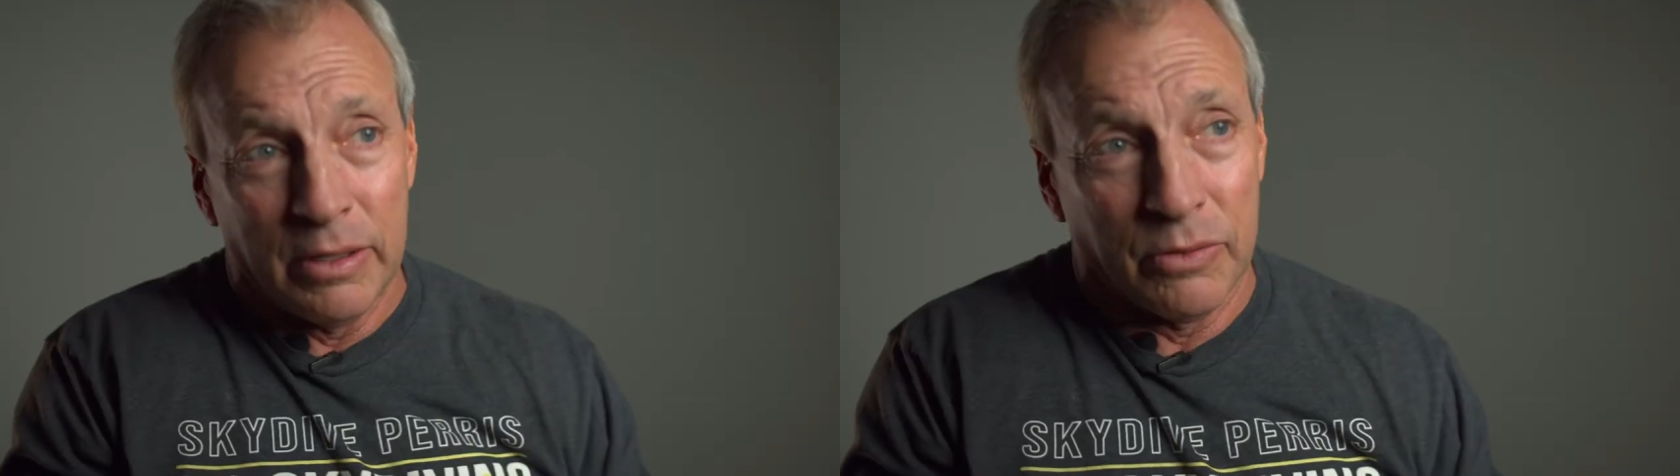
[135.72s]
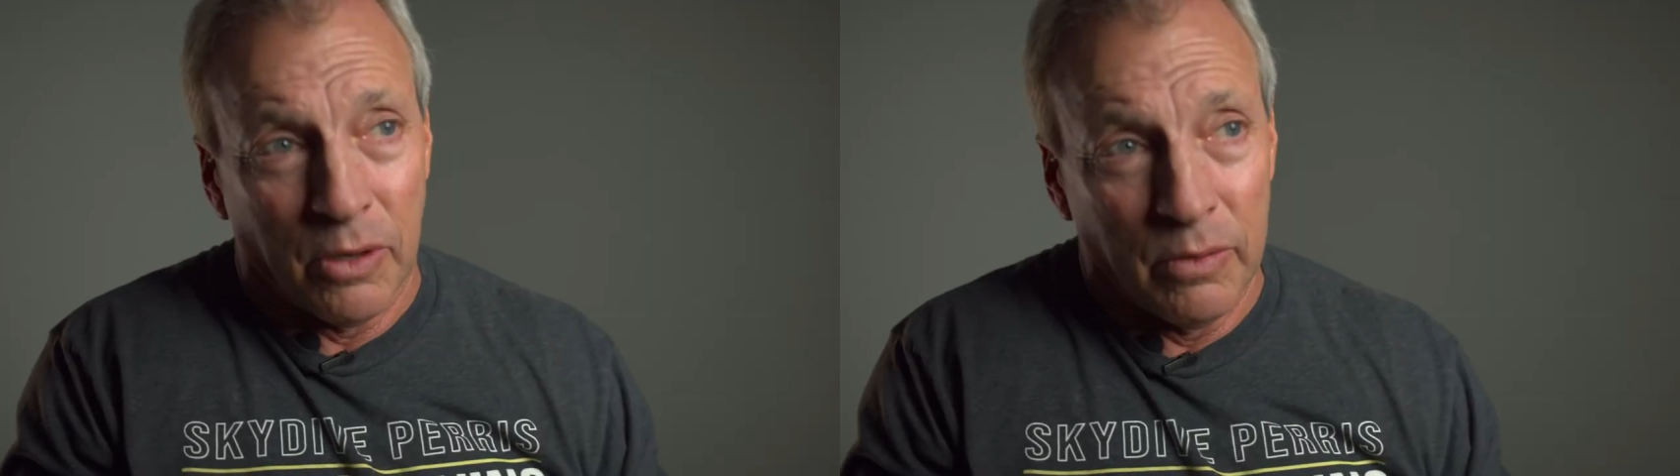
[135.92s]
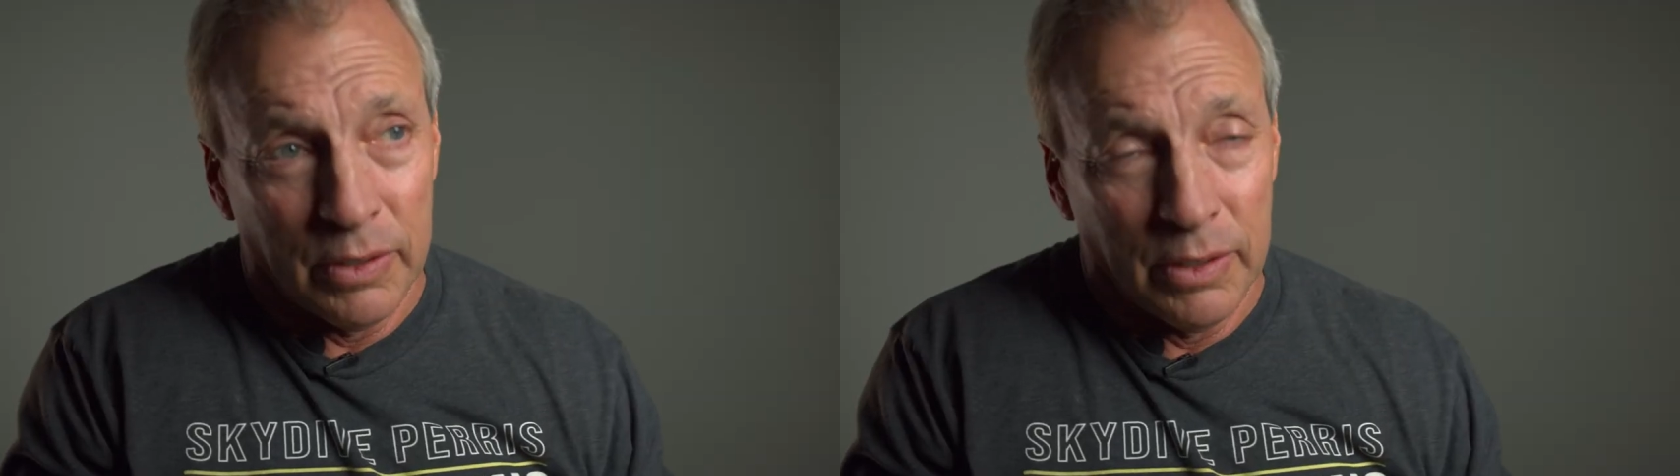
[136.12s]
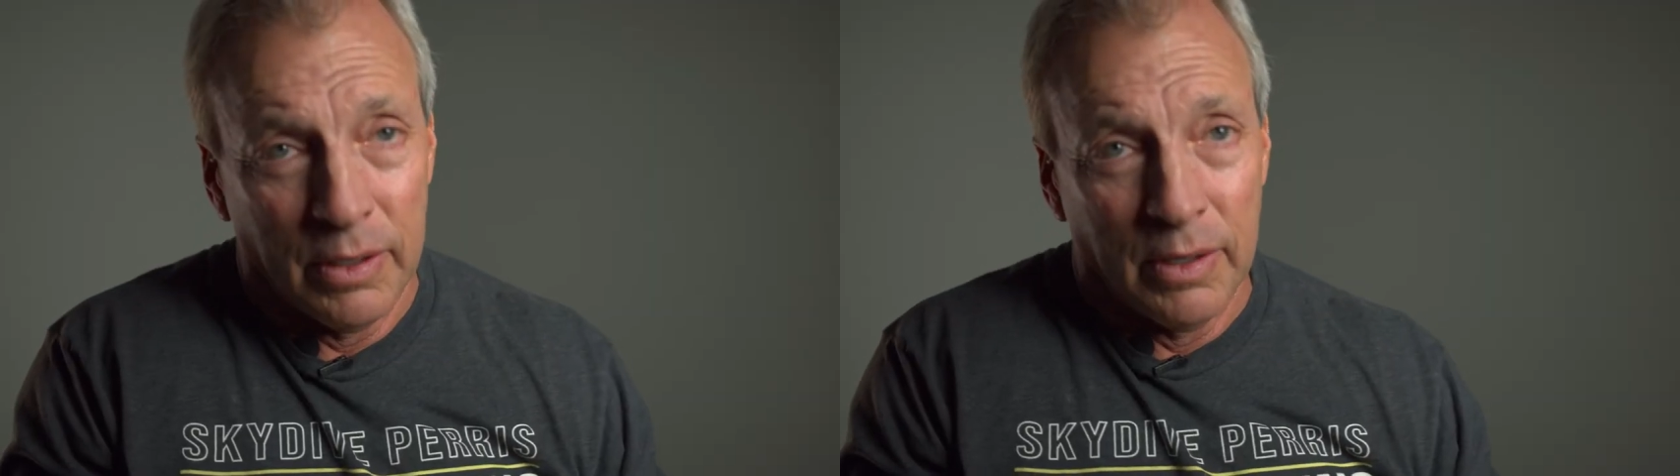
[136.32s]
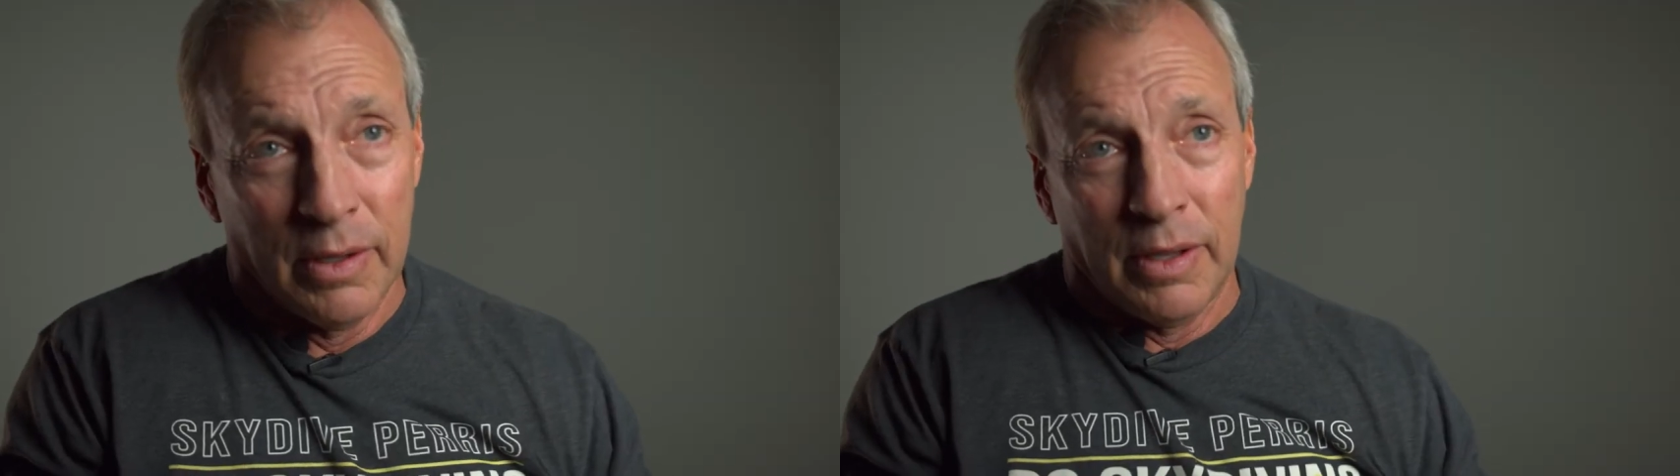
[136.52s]
is over
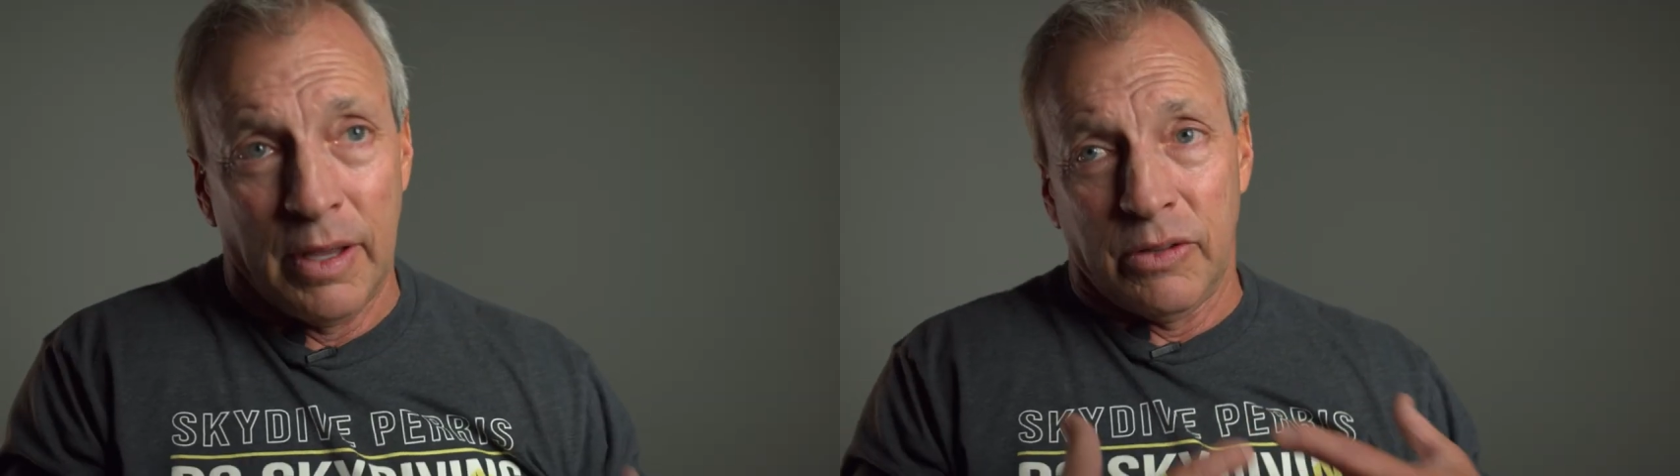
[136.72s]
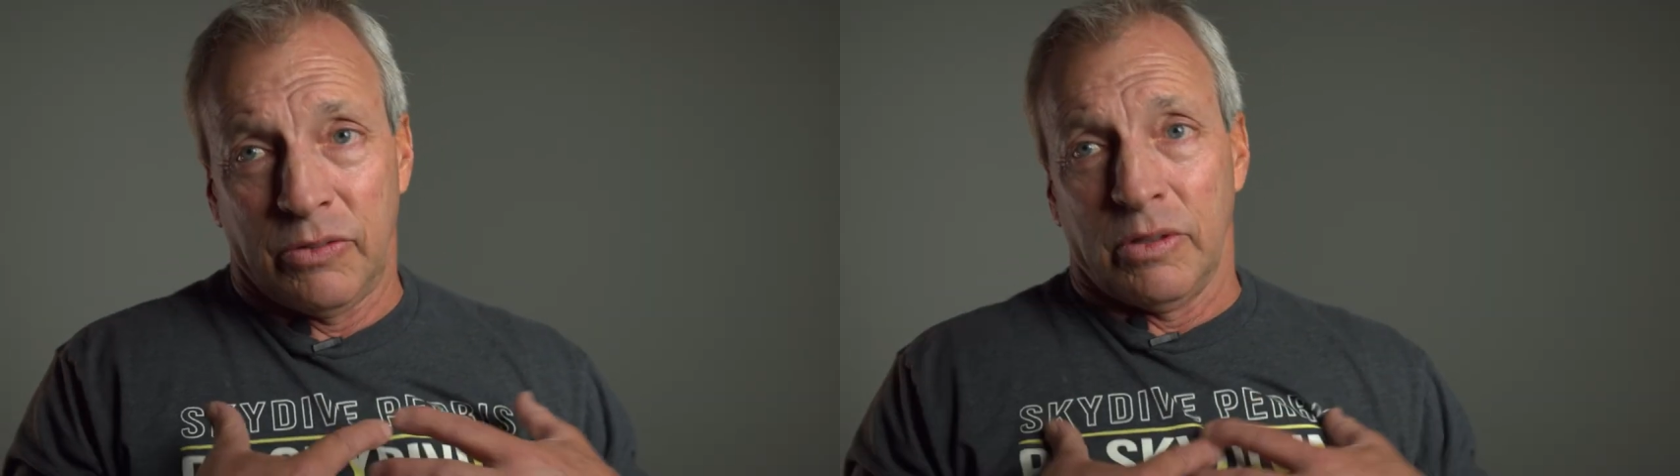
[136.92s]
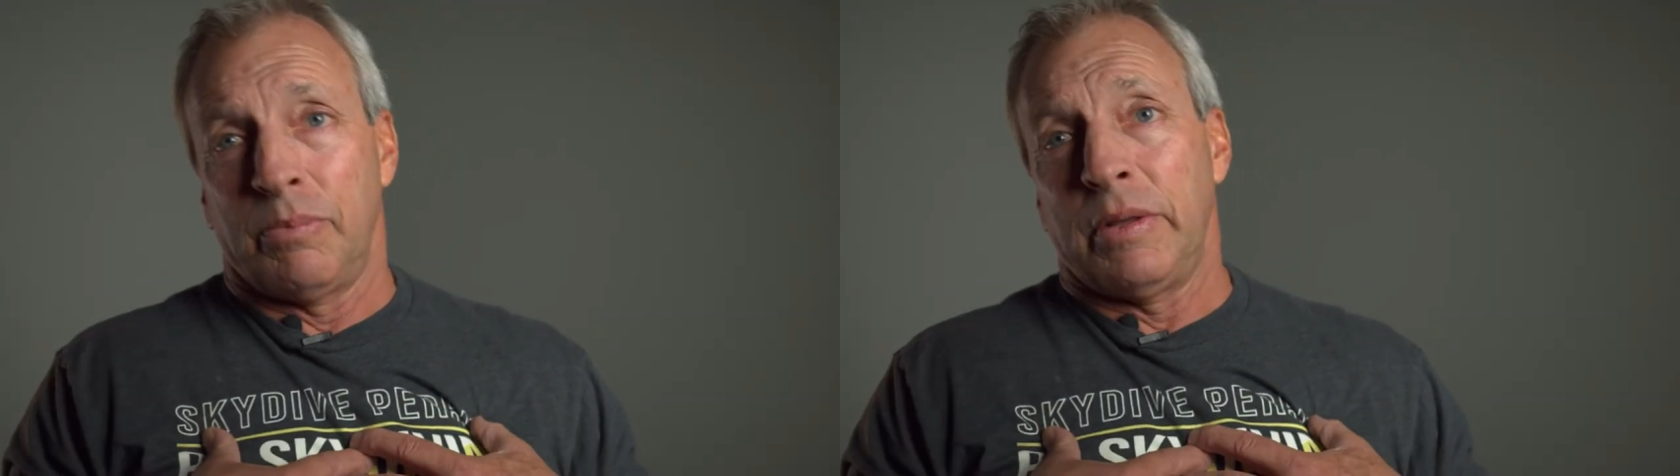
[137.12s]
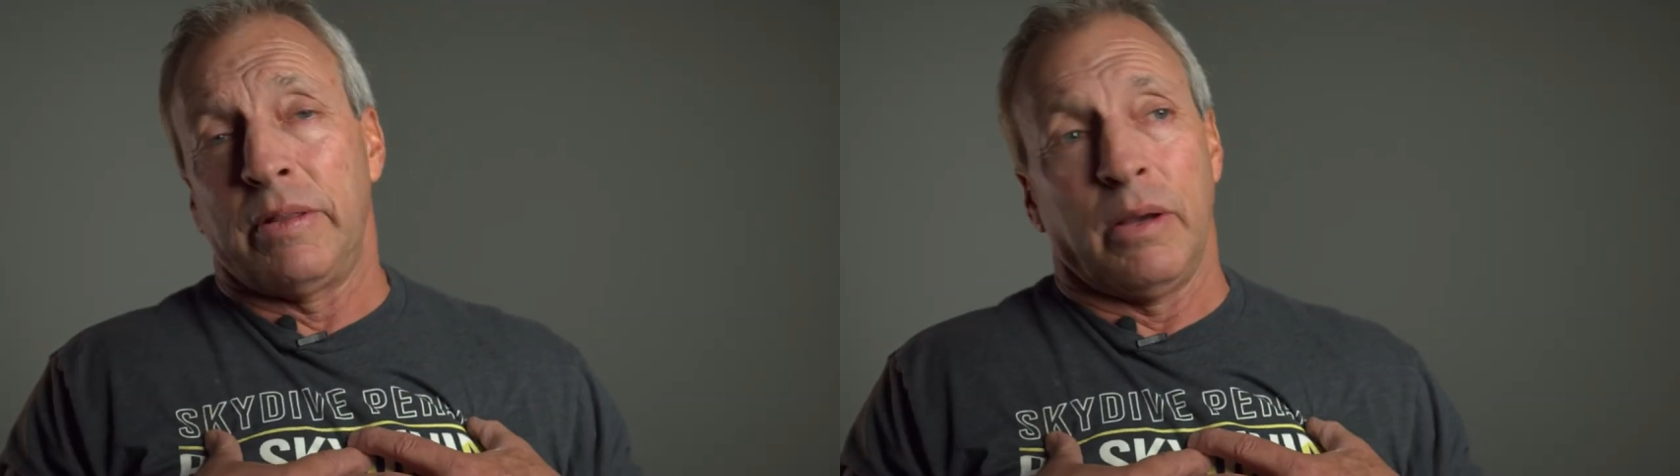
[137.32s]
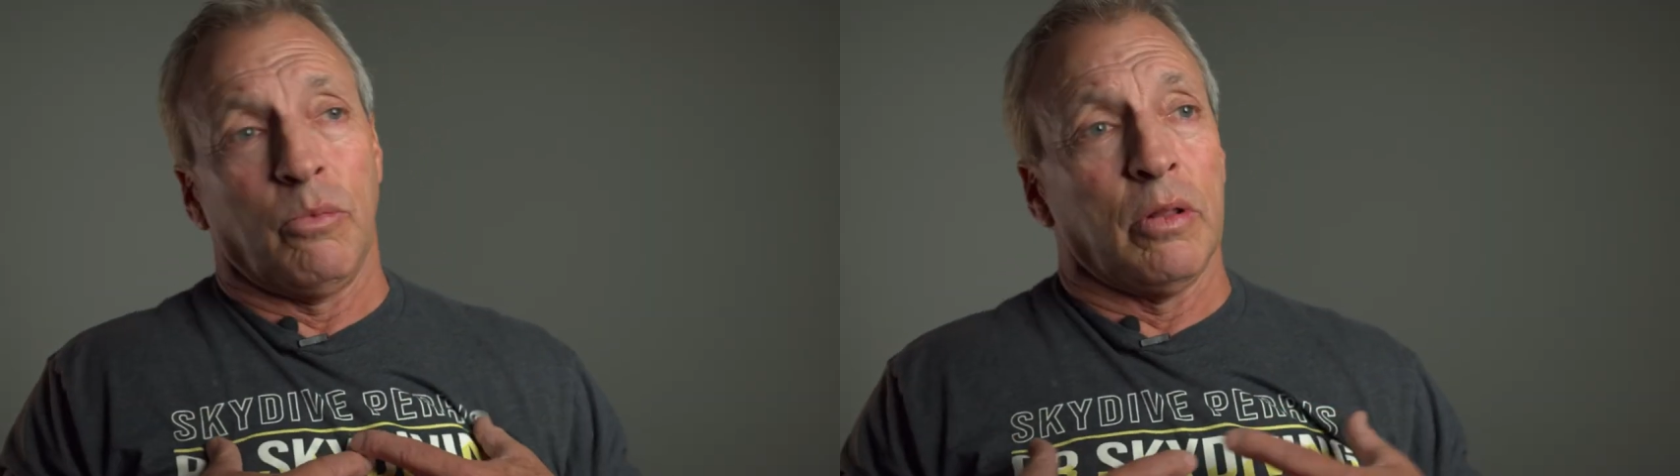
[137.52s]
is something that